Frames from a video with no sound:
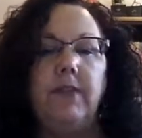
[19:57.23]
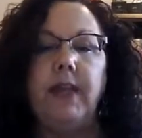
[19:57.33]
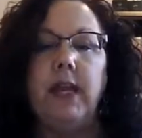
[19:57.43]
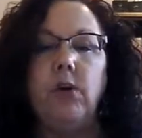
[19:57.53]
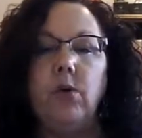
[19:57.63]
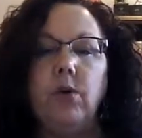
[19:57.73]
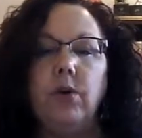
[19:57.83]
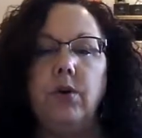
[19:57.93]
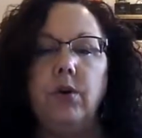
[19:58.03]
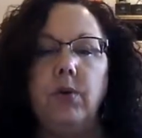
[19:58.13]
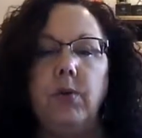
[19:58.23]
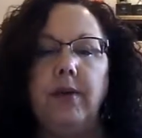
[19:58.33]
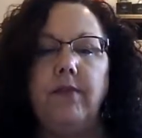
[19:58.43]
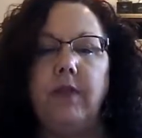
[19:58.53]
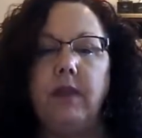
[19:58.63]
If they order,
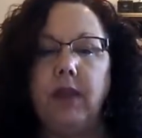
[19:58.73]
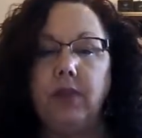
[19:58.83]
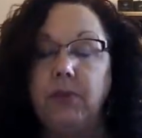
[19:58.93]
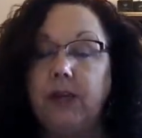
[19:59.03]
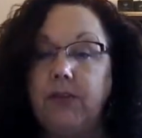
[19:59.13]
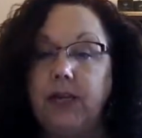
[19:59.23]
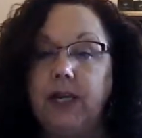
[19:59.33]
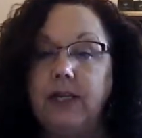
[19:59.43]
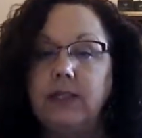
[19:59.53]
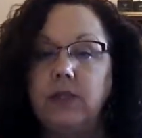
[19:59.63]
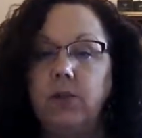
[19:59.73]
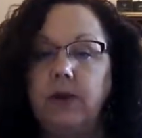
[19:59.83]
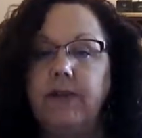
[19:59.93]
we have the 3 different kits, the